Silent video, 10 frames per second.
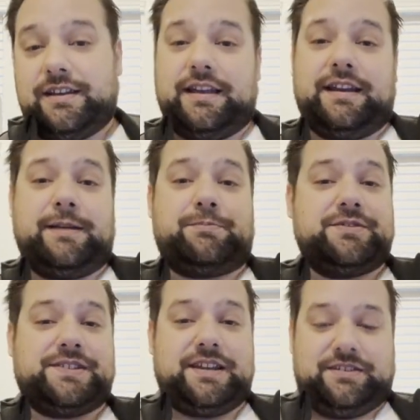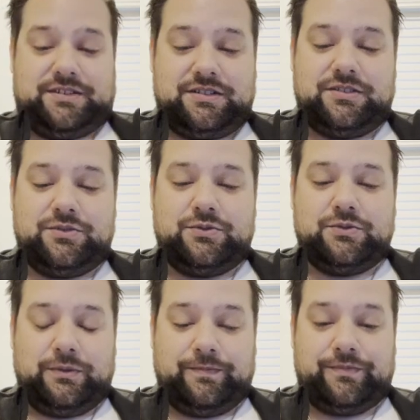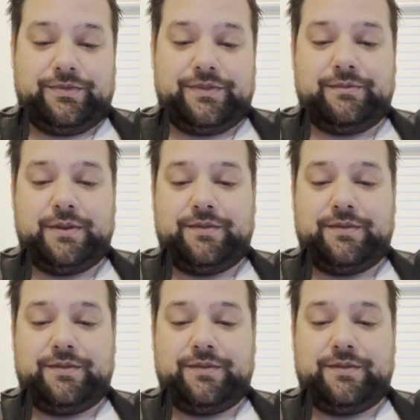and I present to you. We've